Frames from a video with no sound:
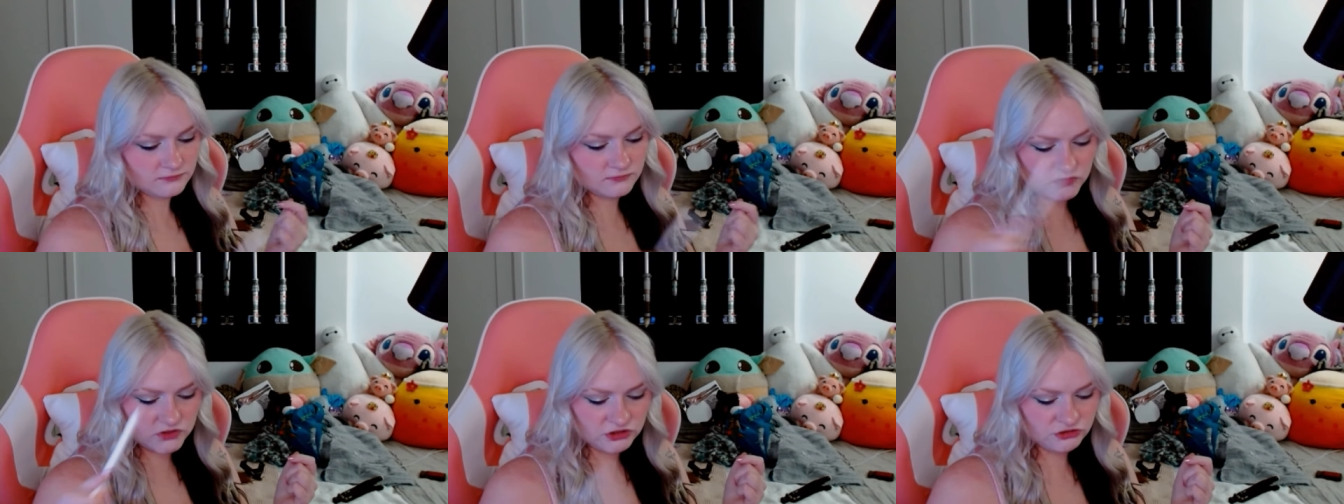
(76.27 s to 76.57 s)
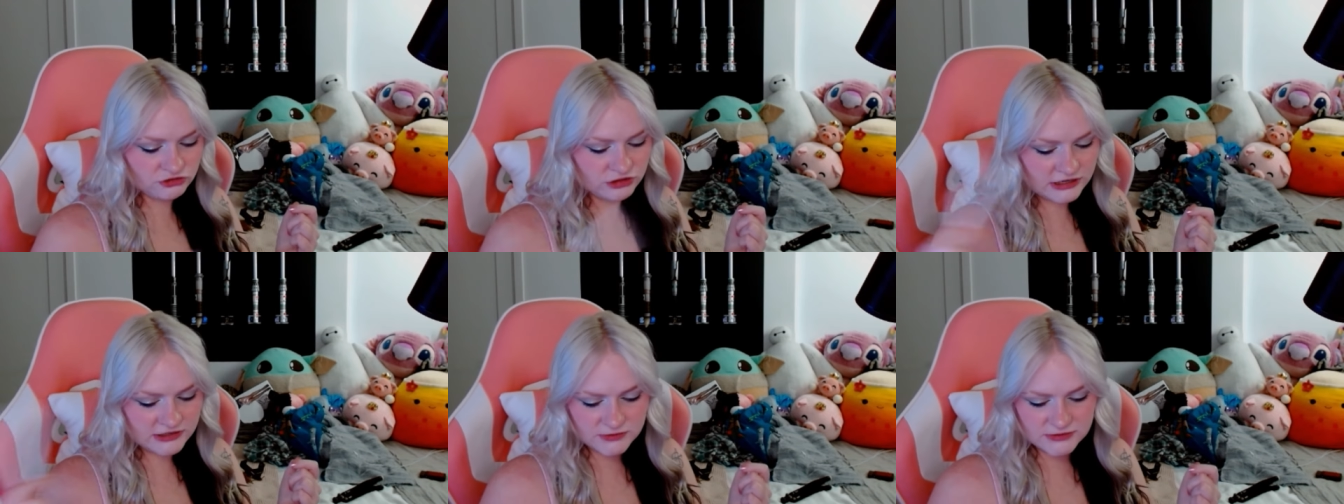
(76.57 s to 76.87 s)
This
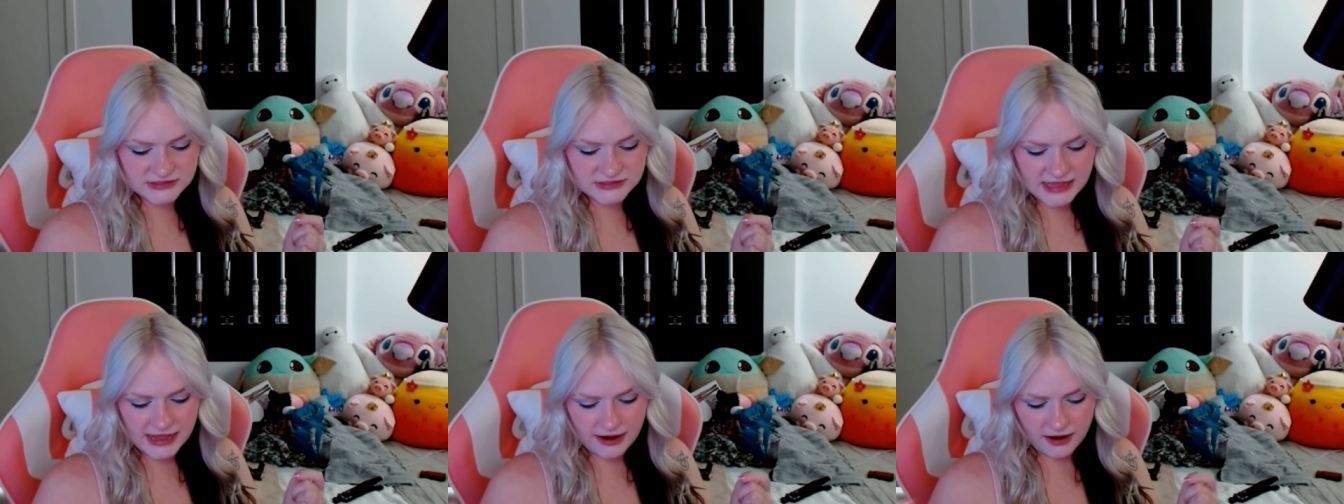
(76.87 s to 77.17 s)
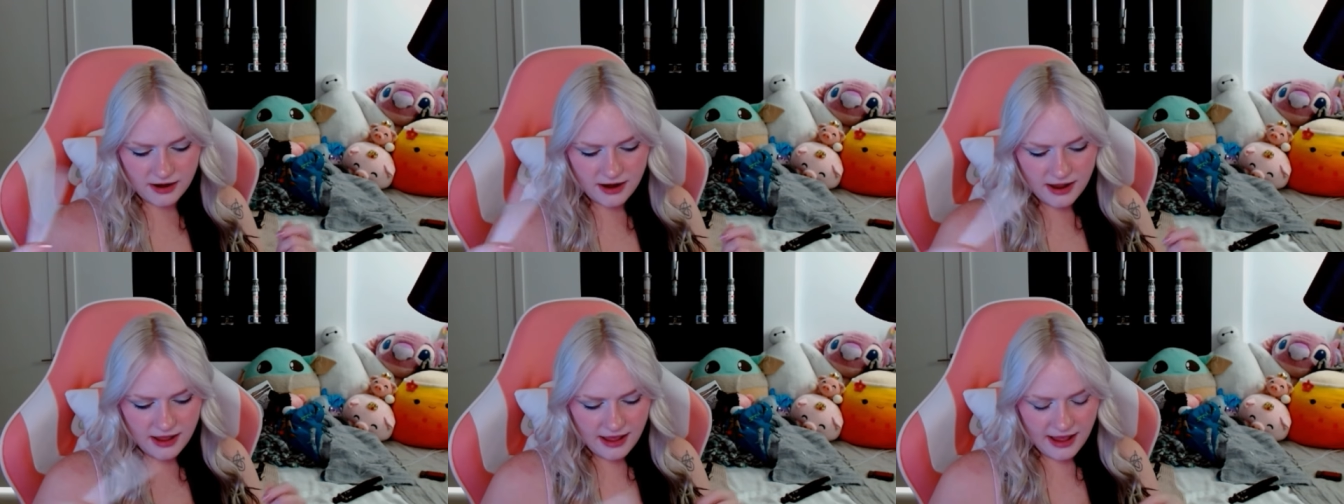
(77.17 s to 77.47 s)
dress was
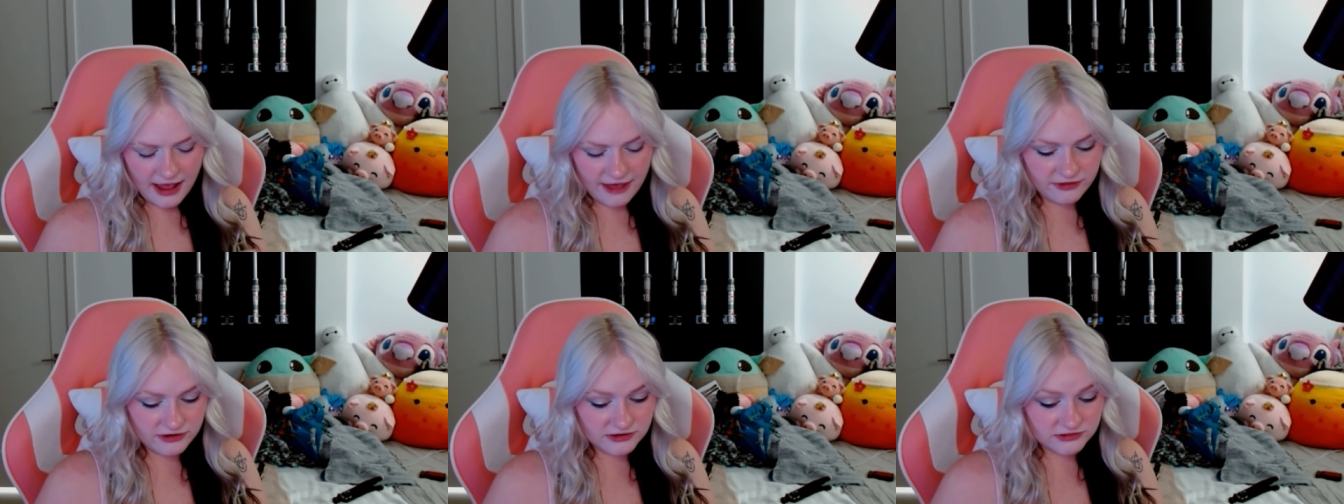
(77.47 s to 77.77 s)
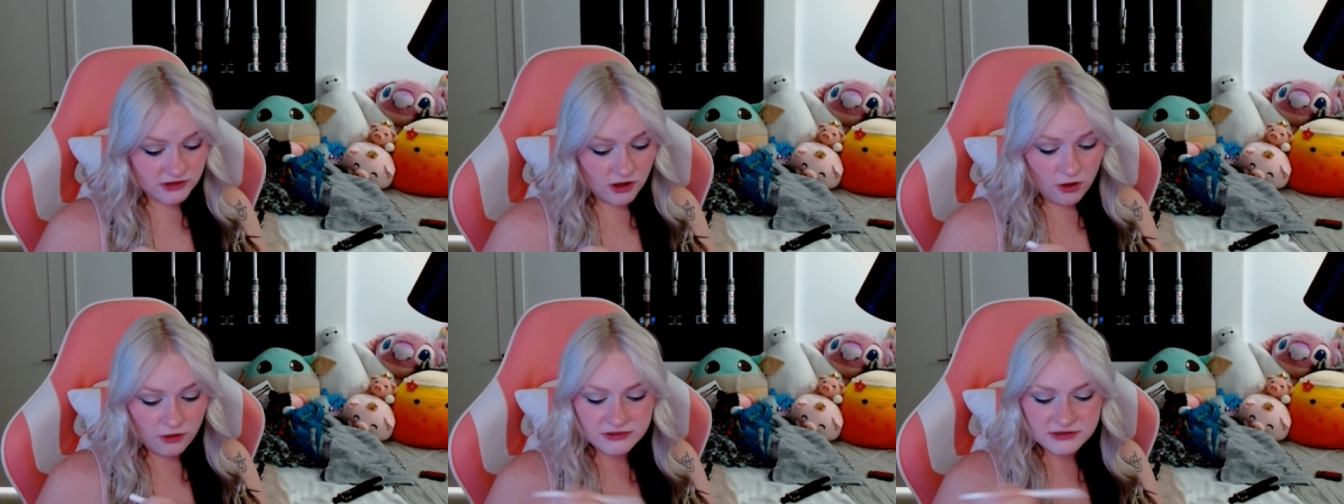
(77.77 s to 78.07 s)
there, and there's
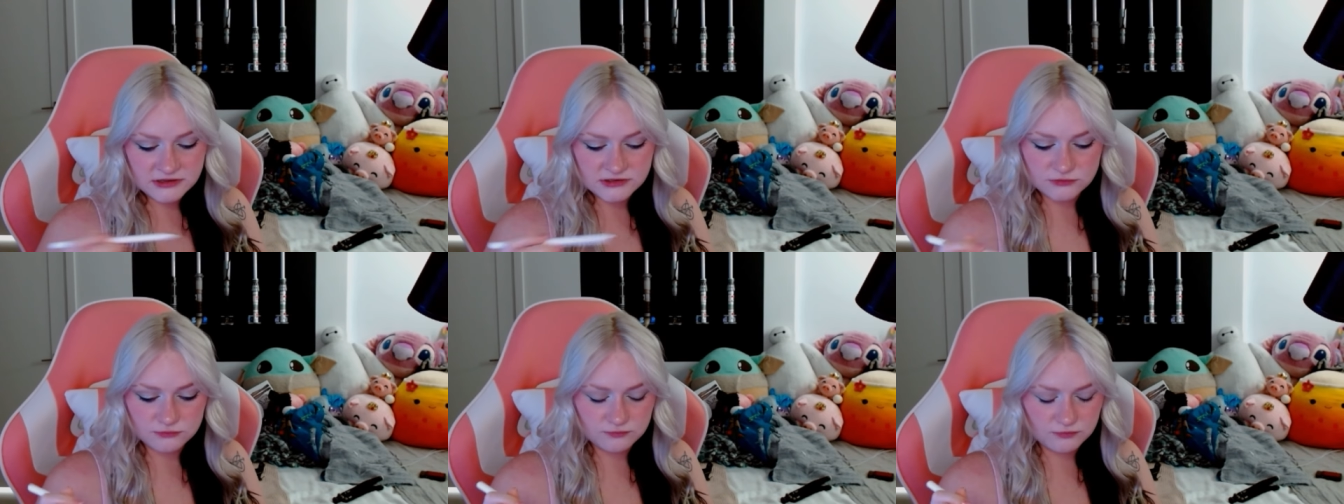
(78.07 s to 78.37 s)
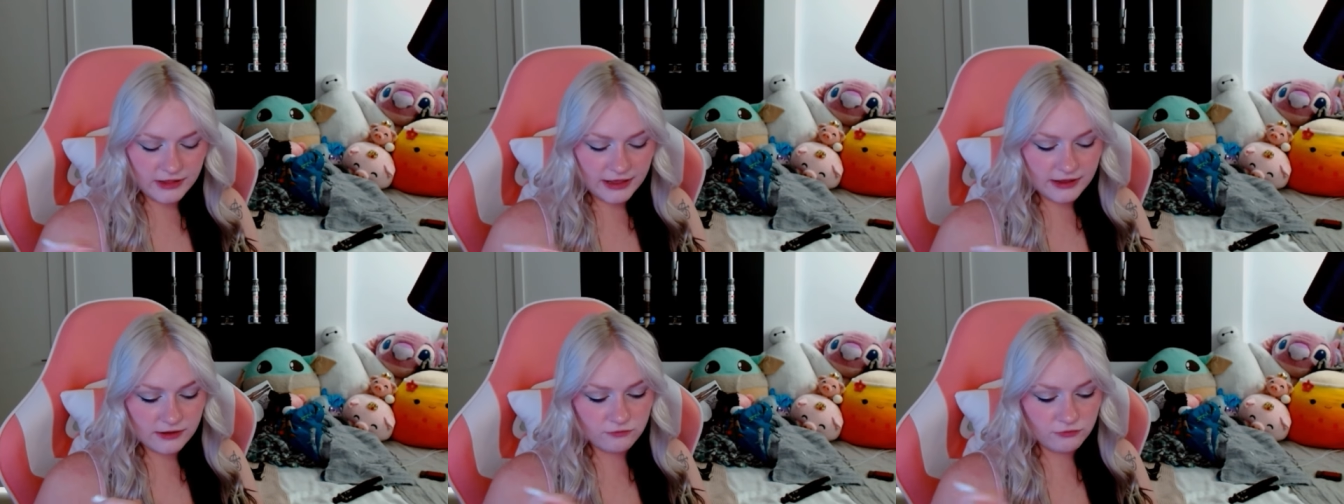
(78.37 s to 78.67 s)
all these
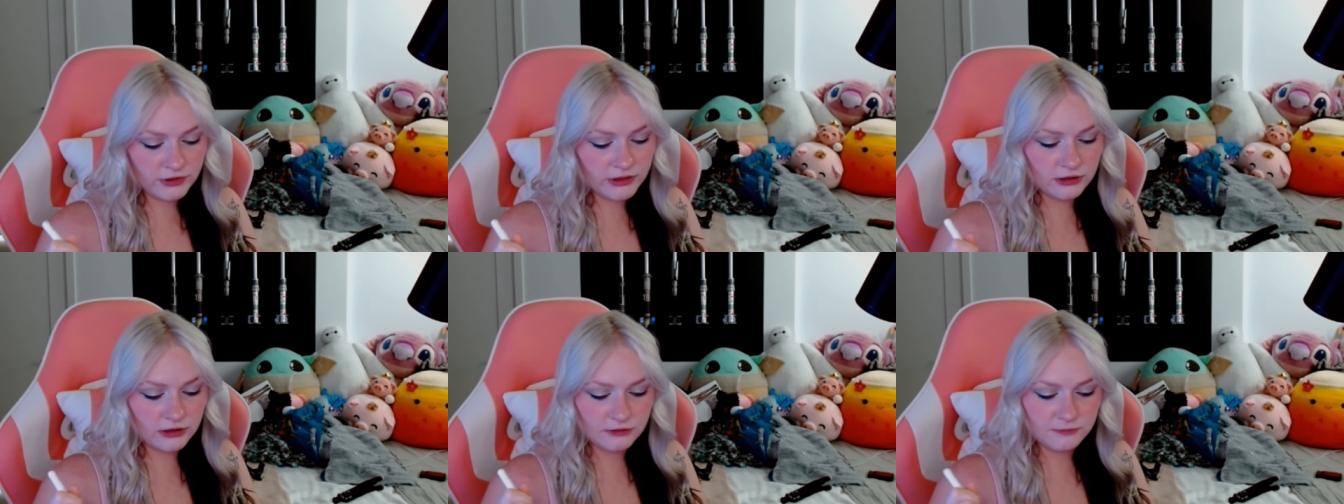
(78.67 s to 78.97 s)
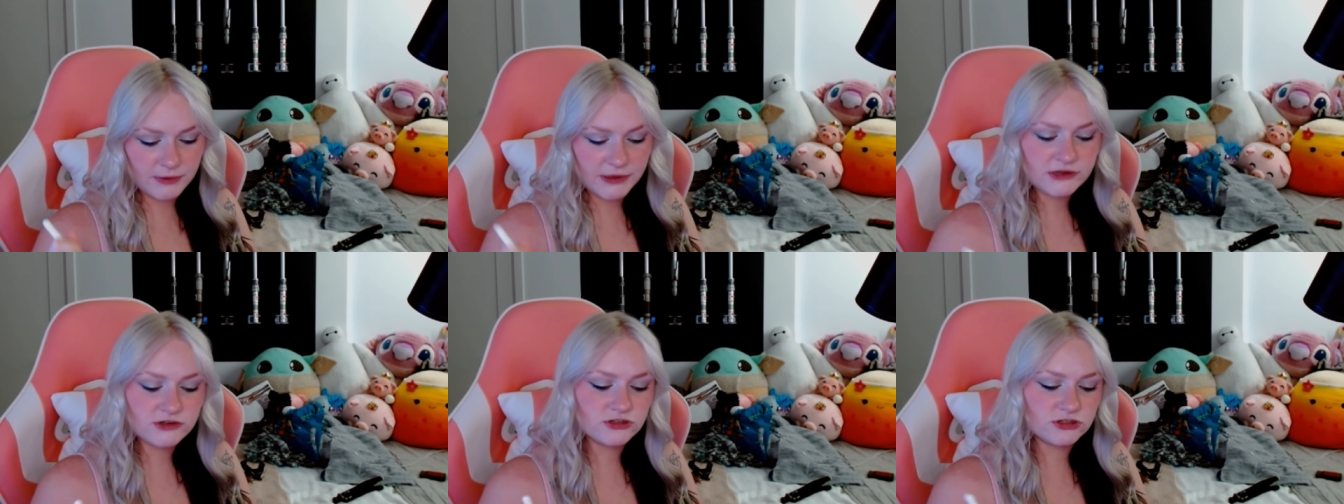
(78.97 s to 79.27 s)
like really good
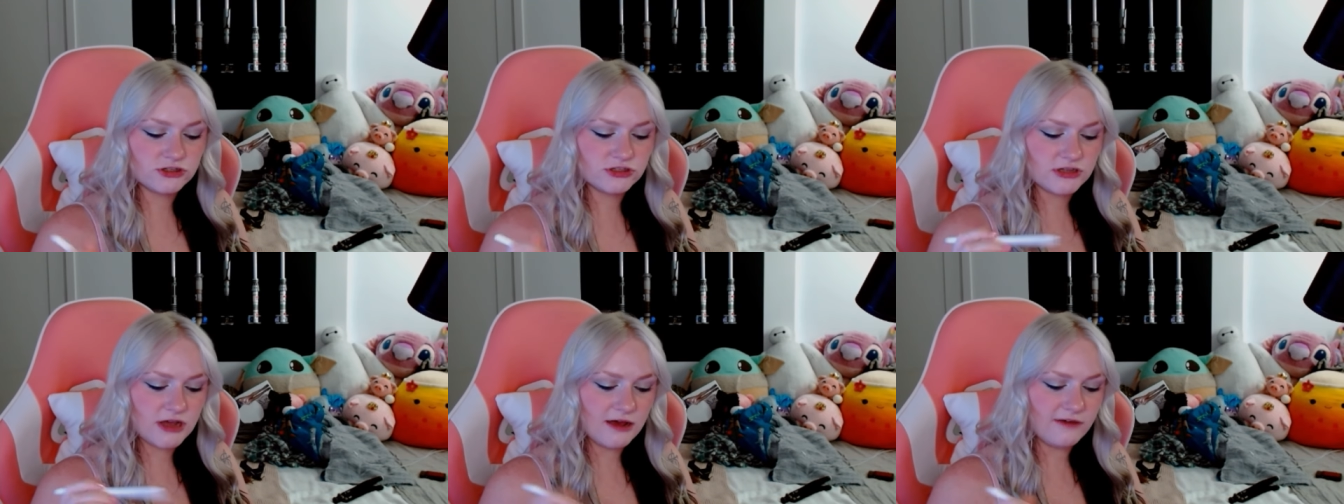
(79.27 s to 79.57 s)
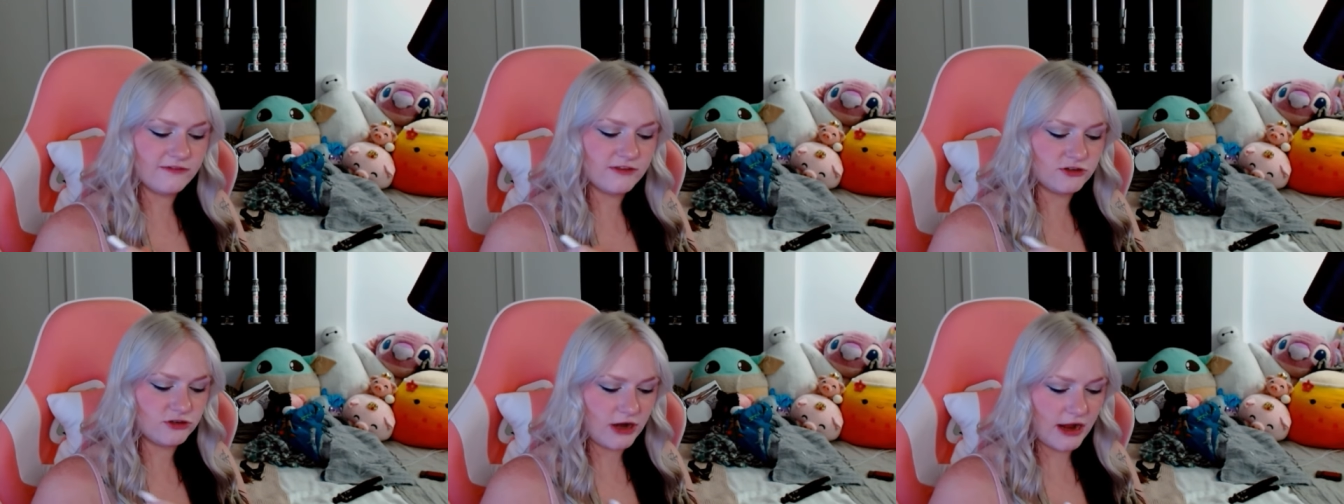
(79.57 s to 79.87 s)
pictures
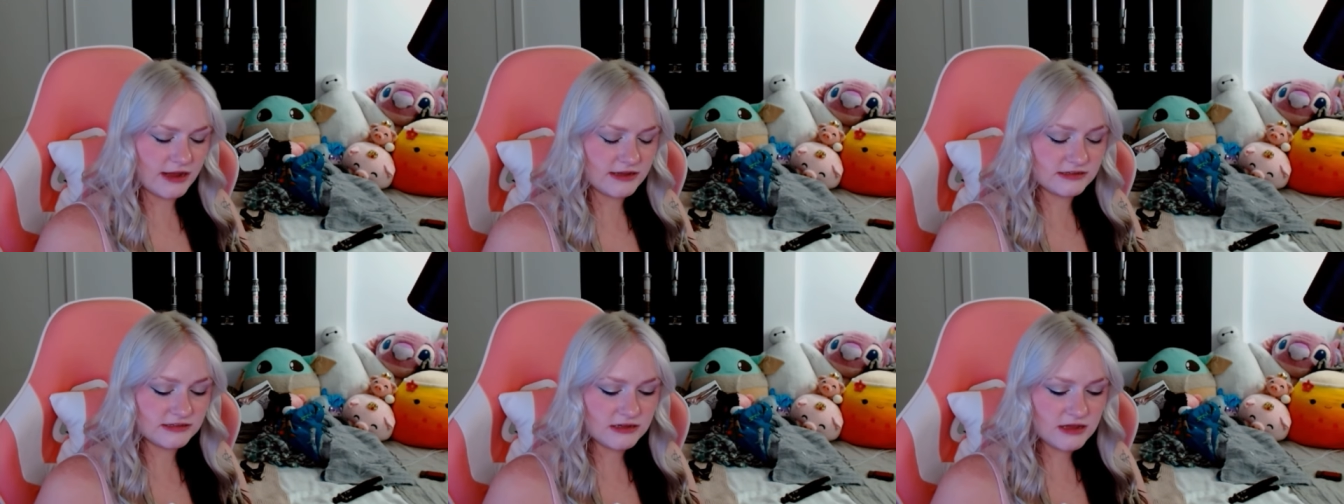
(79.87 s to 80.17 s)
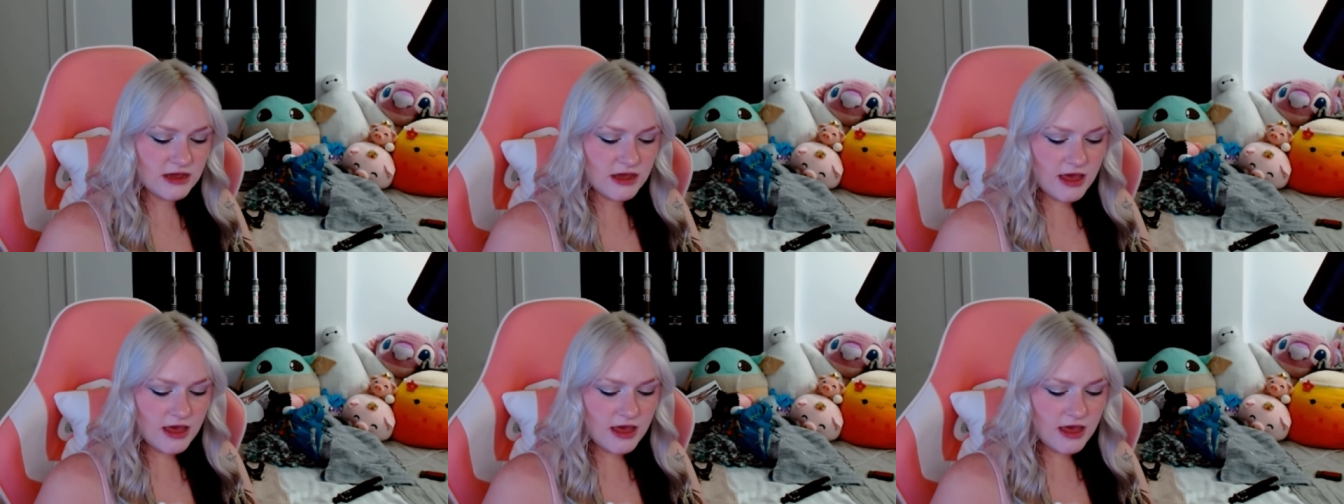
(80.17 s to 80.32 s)
of the dress,